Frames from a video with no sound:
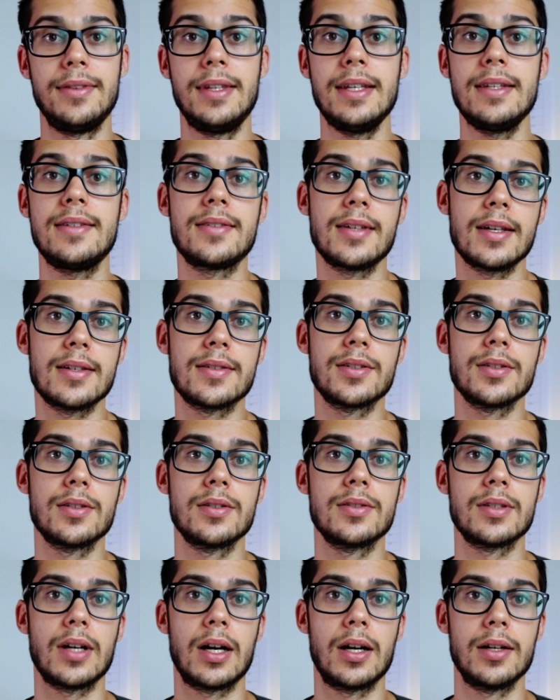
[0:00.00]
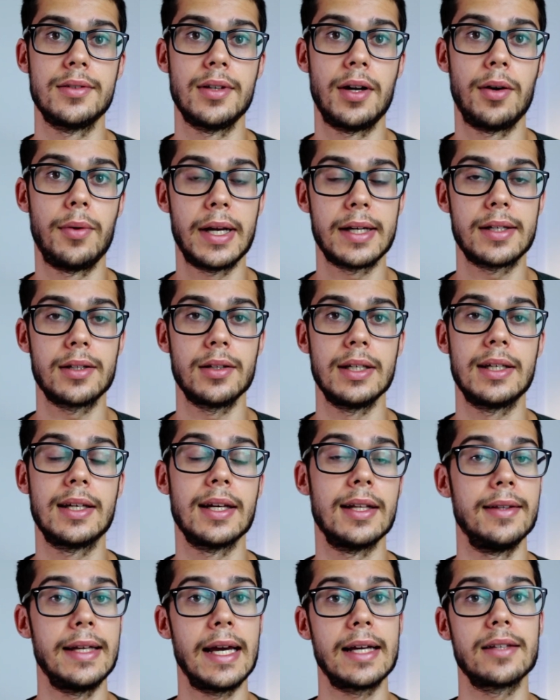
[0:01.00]
these sensors are directly
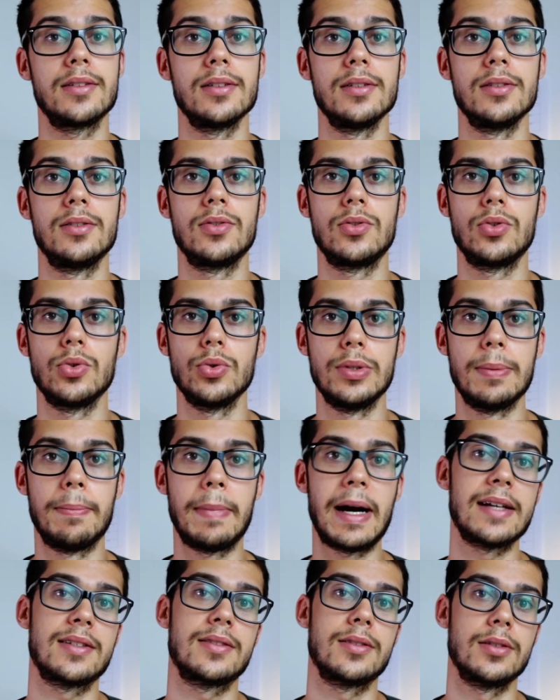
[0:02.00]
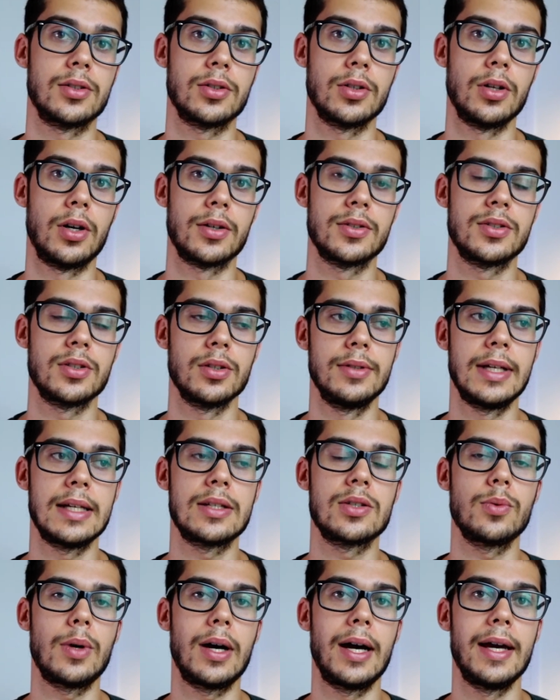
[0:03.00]
connected to the master clock, so
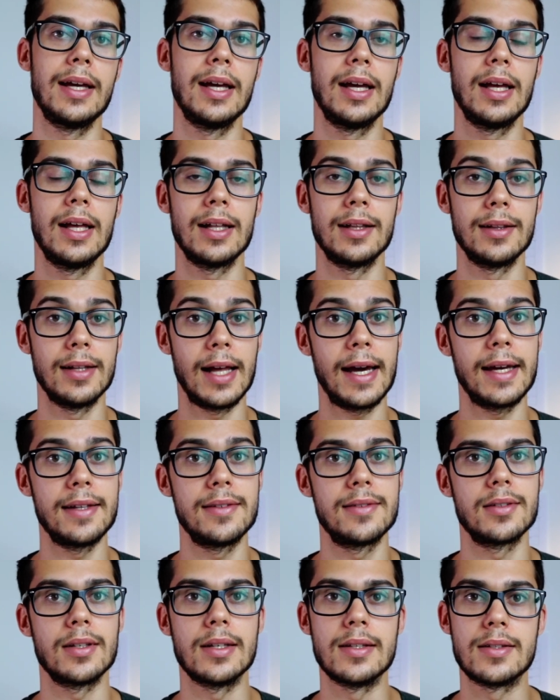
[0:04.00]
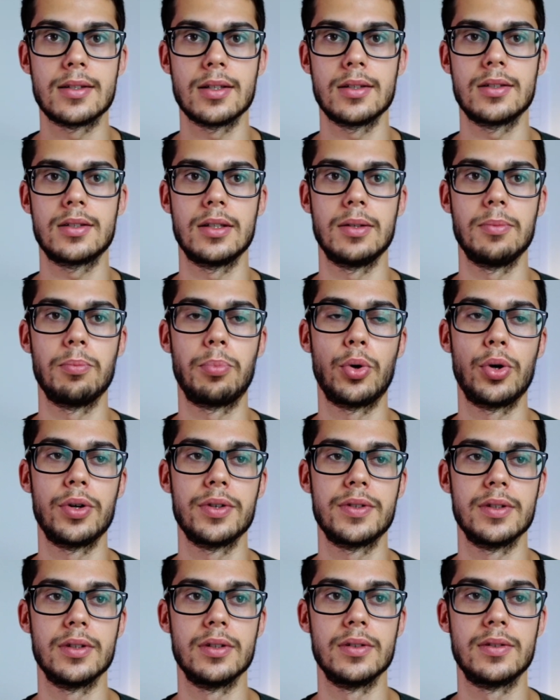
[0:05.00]
that's why light is such an
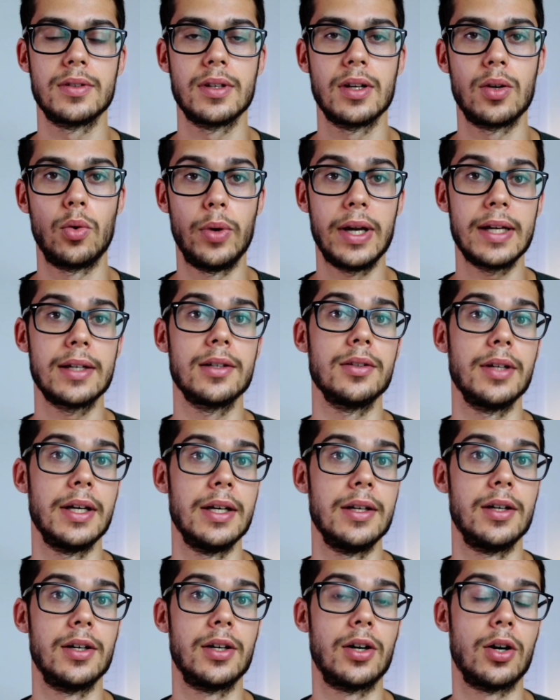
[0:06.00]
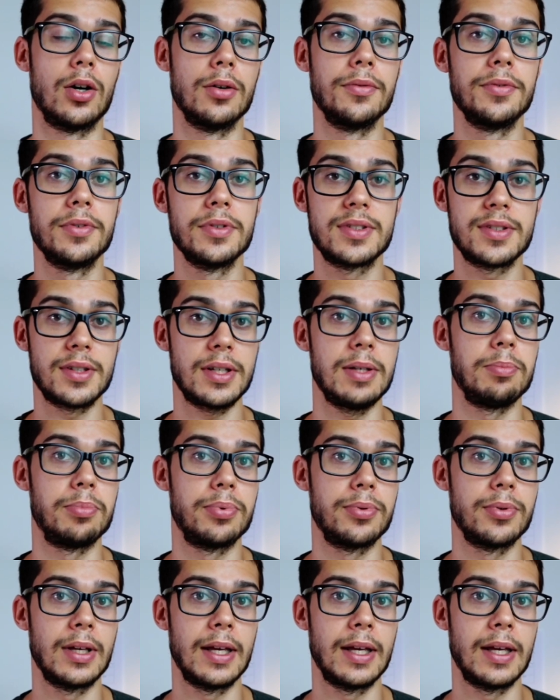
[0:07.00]
important regulator of sleep.